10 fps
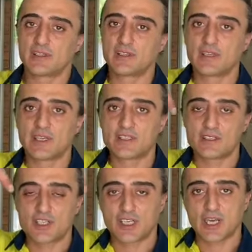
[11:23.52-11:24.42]
the
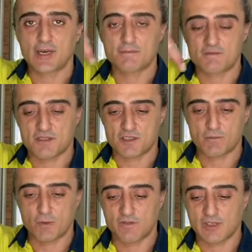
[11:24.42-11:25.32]
energy comes
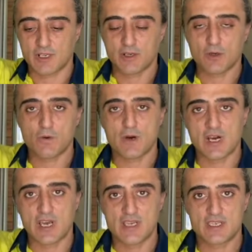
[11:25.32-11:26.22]
with a
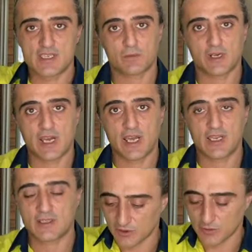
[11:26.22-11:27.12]
clockwise
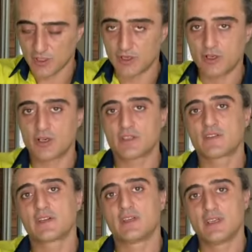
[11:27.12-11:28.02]
way toward
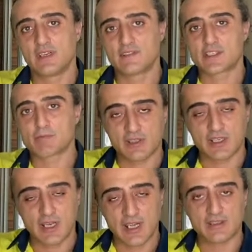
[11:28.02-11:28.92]
hurt and lisp
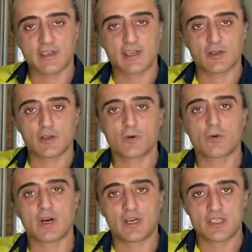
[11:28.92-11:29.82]
an
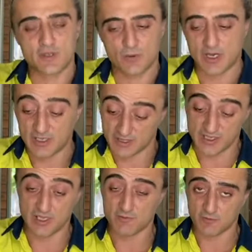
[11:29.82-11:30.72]
anti-clockwise way
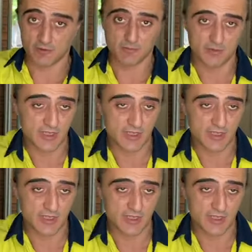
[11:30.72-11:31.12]
seen from